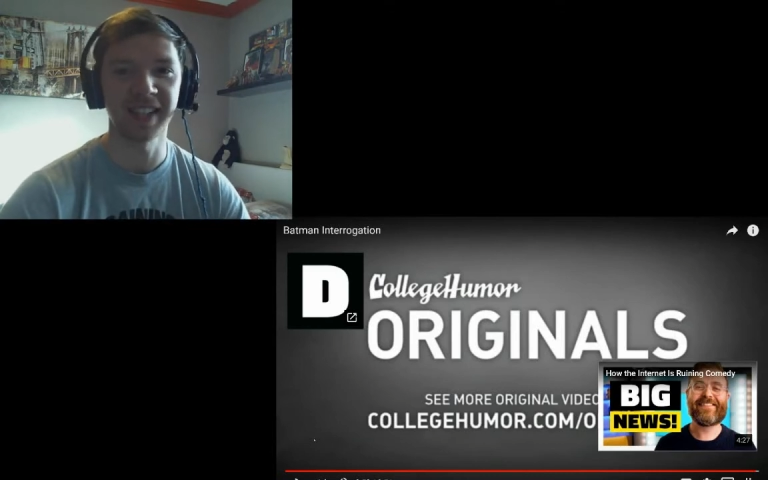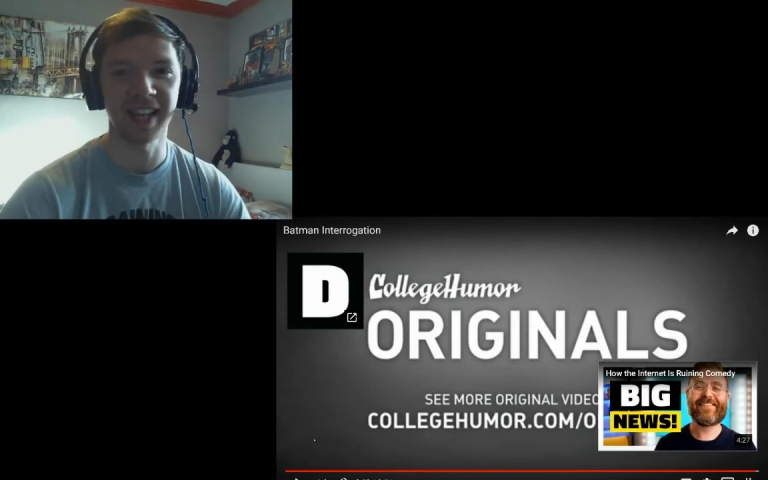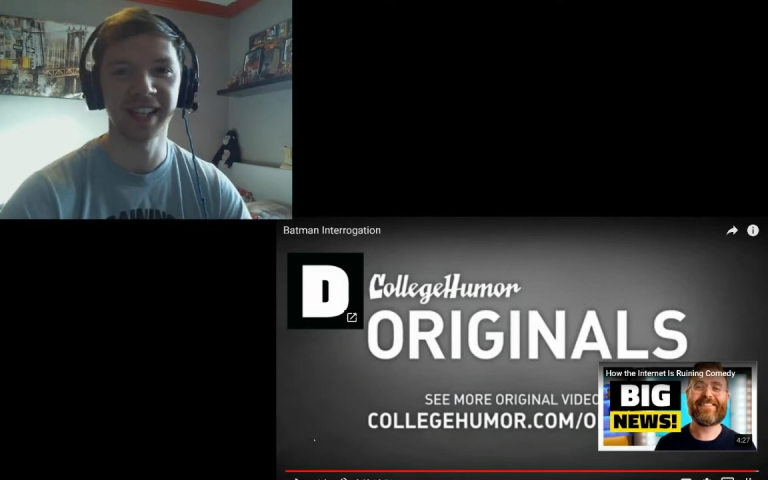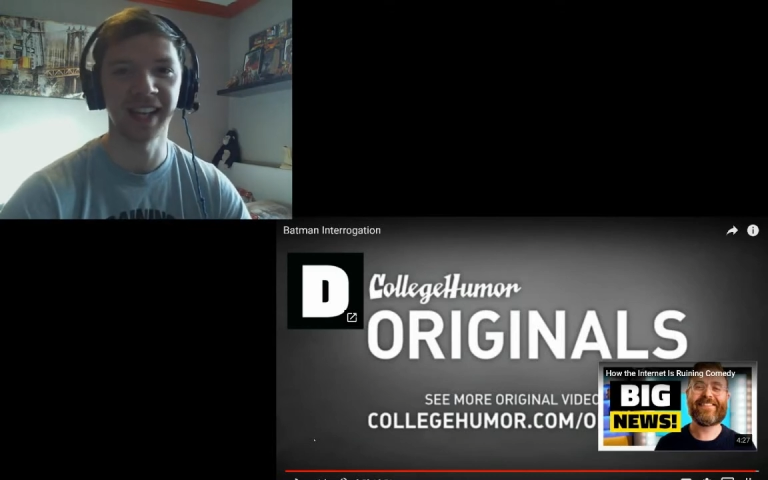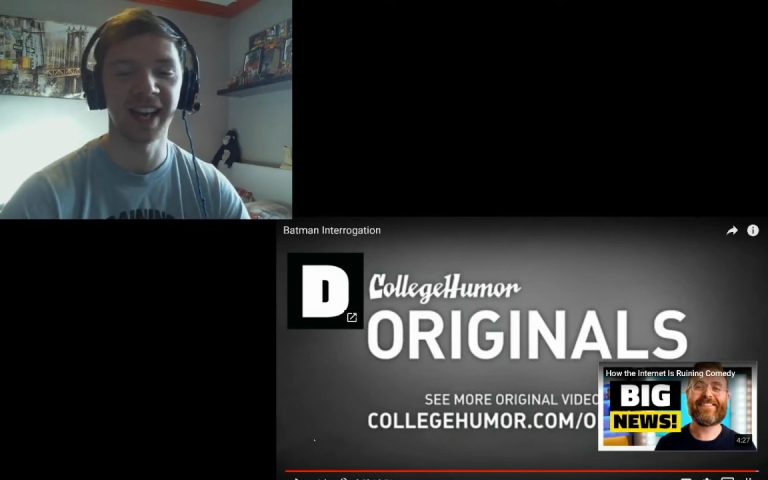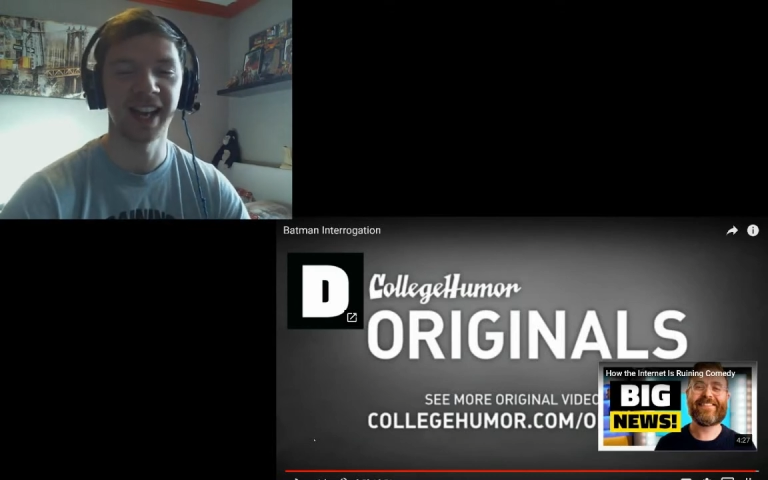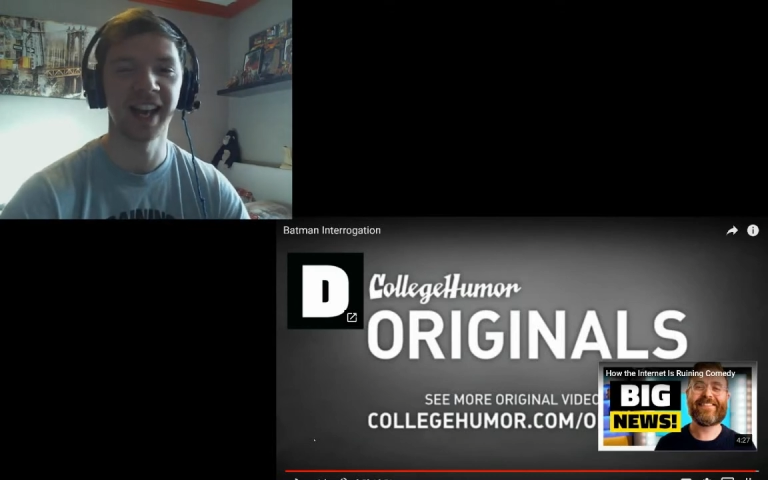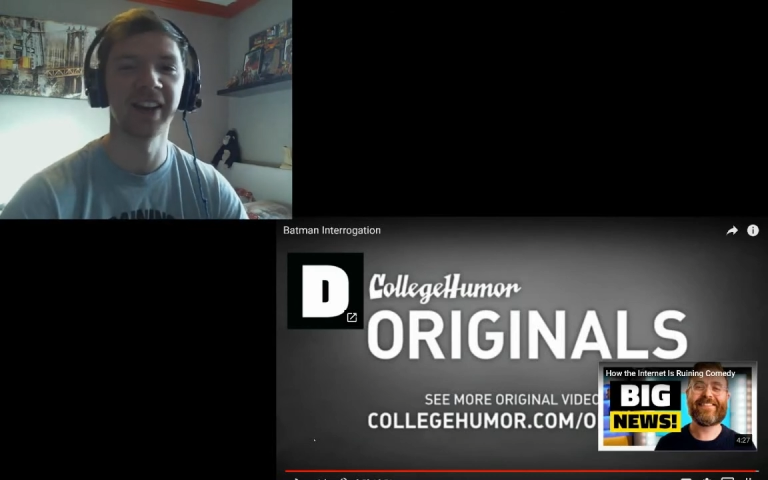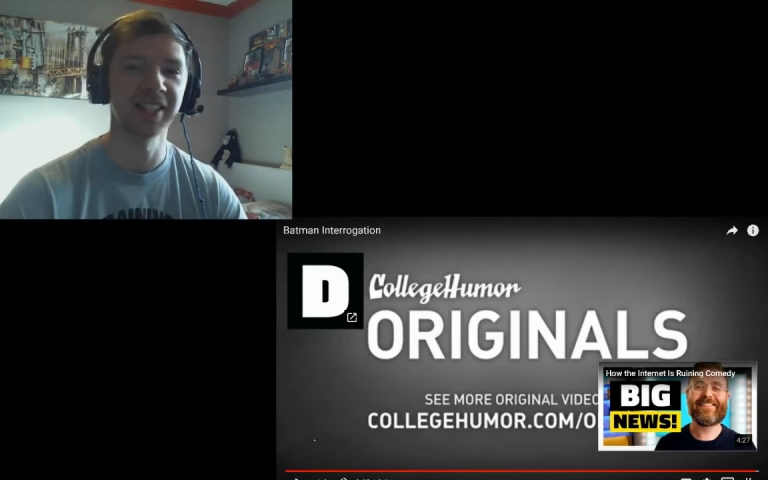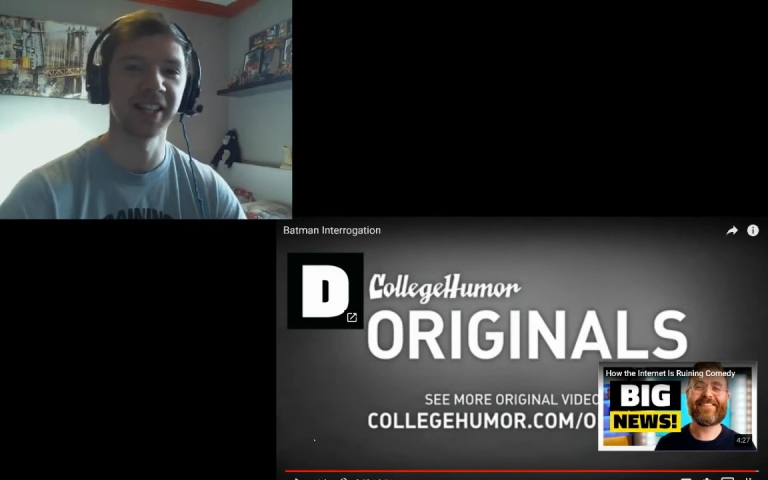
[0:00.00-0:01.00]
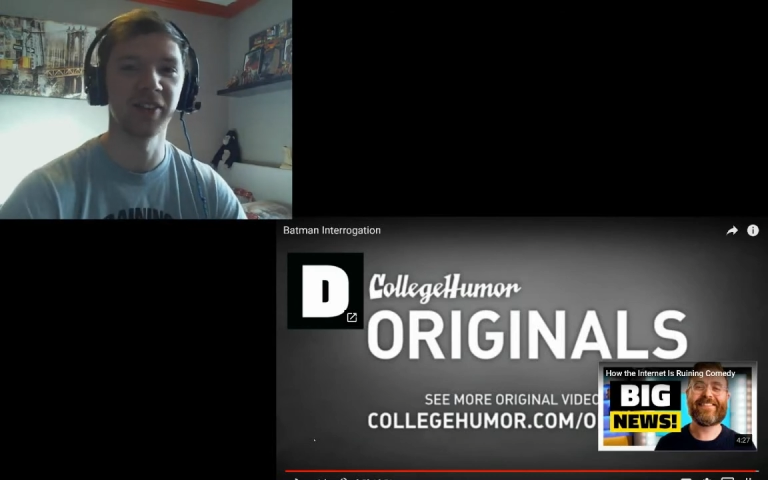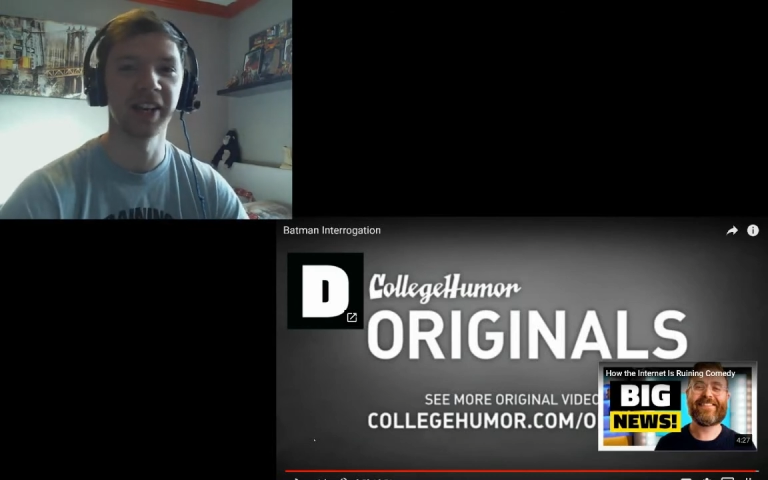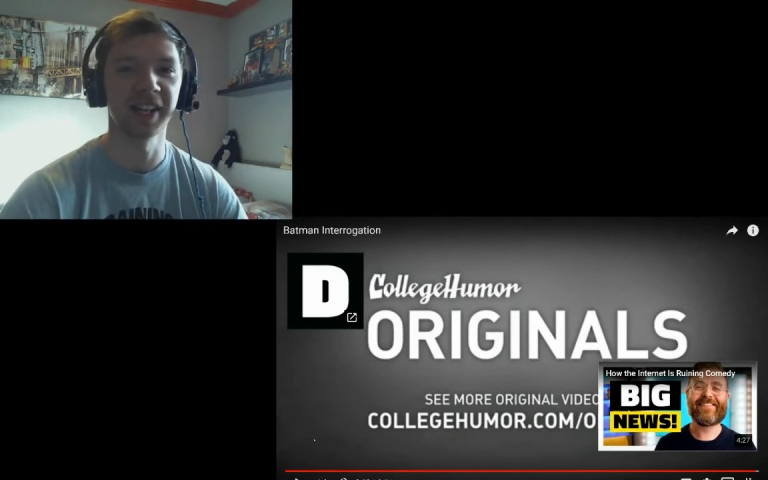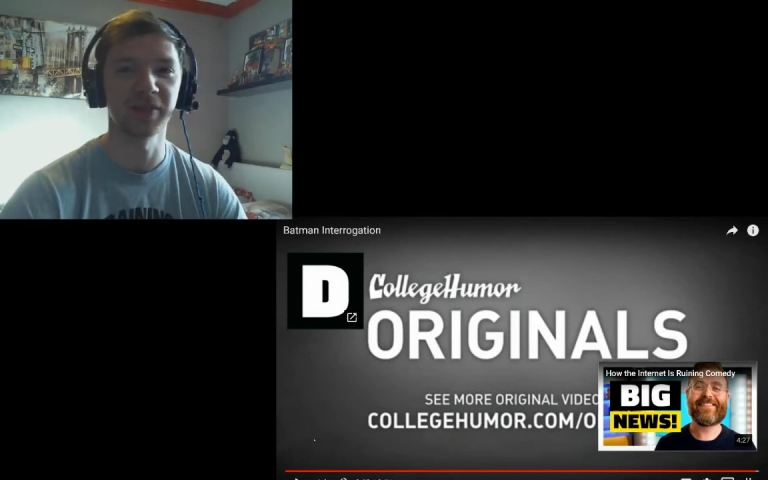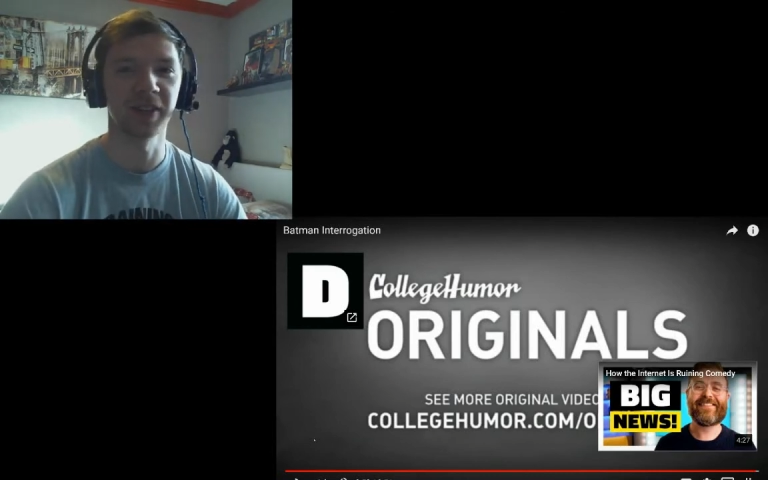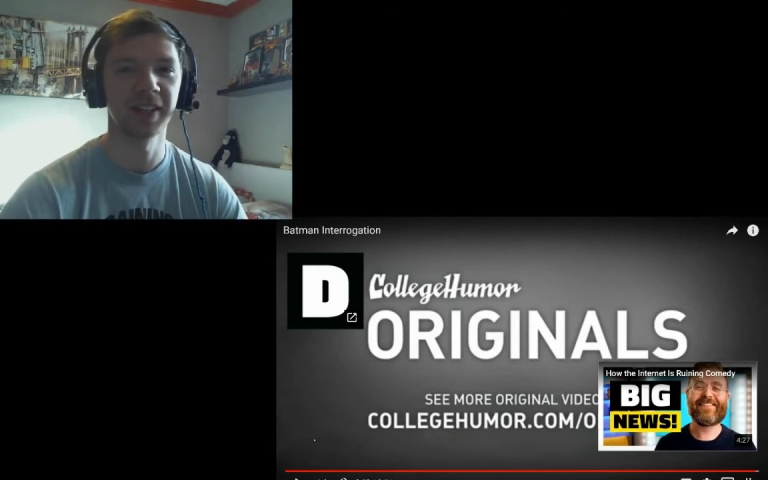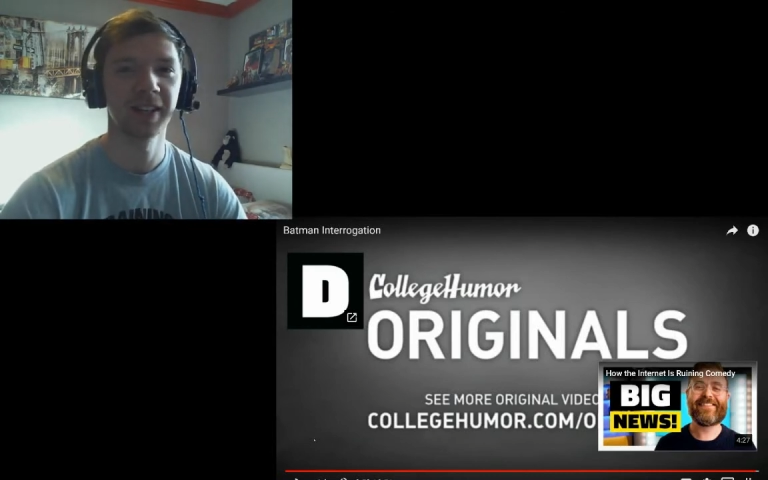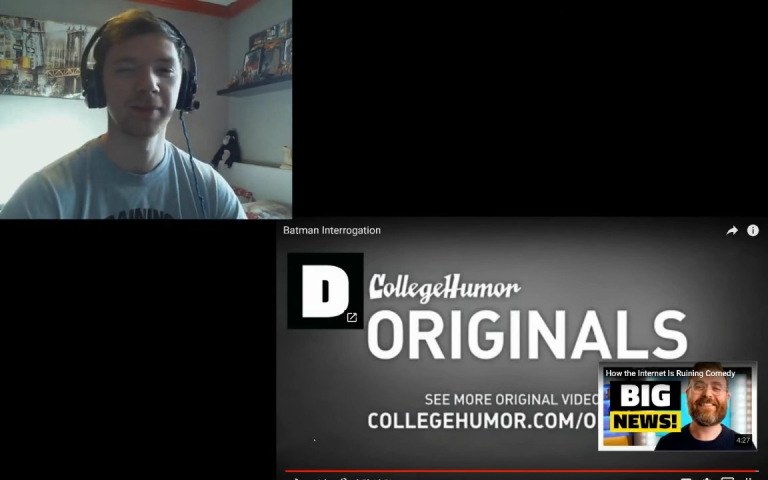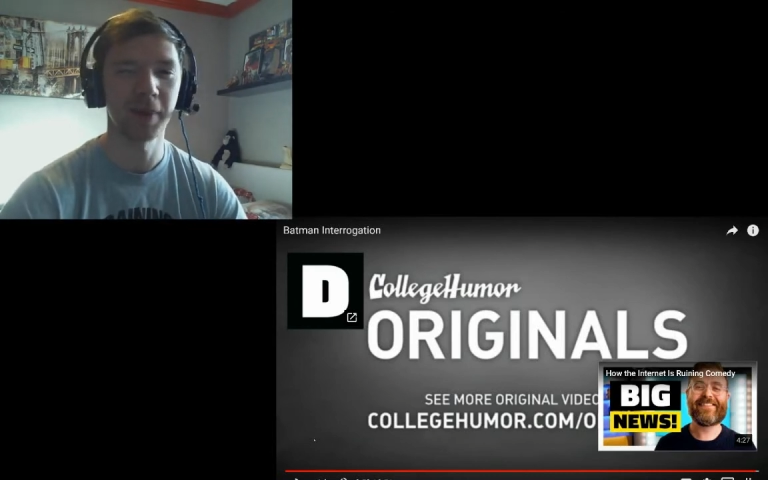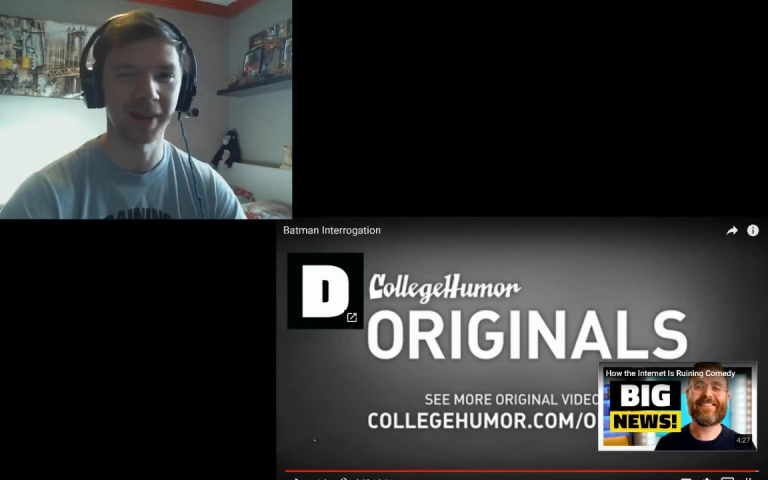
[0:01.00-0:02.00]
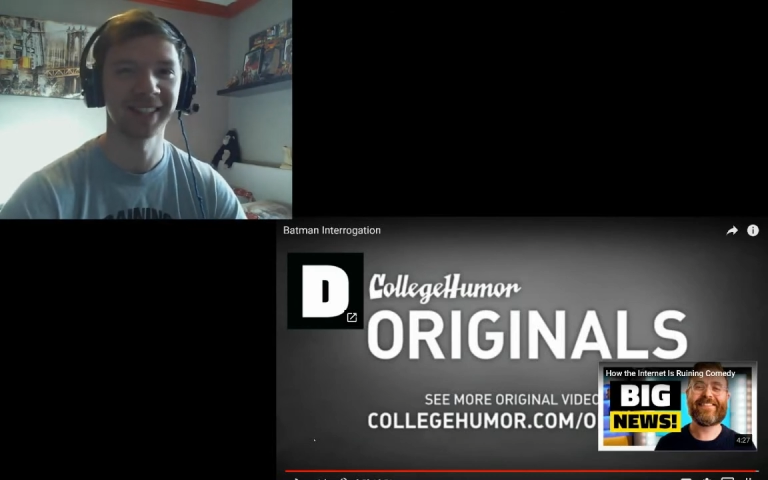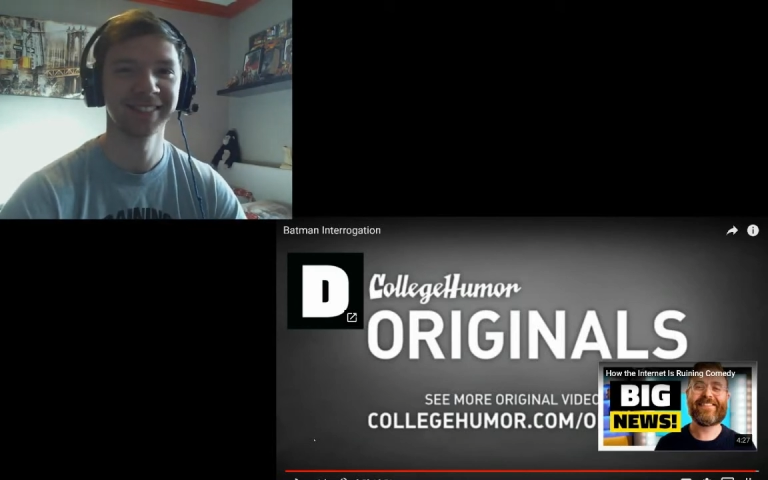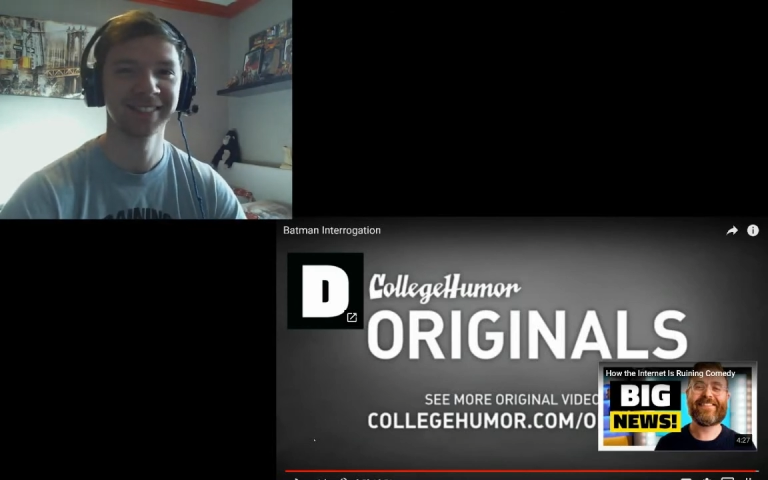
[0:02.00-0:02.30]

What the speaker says: take care, and I'll see you in the next one. Bye-bye.